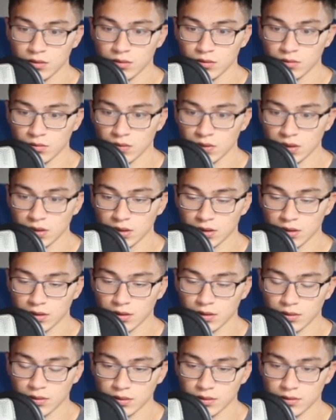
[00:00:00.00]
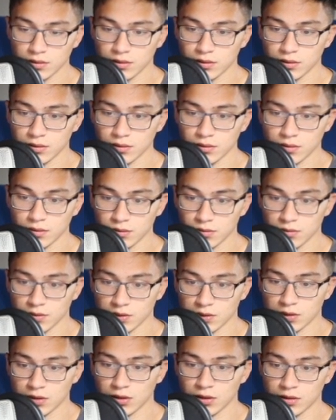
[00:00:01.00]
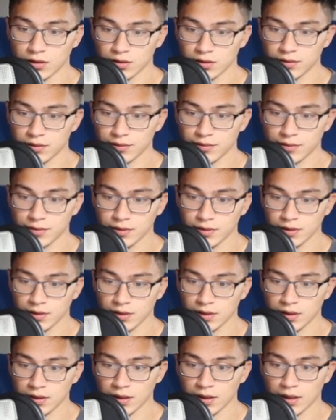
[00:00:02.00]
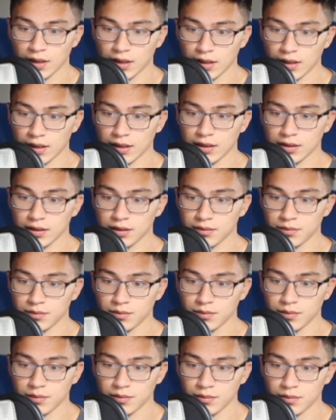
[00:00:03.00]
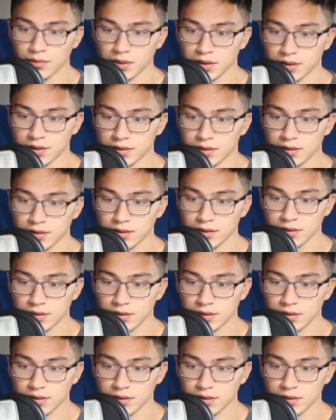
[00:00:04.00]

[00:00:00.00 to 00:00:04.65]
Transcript: we are going to return I plus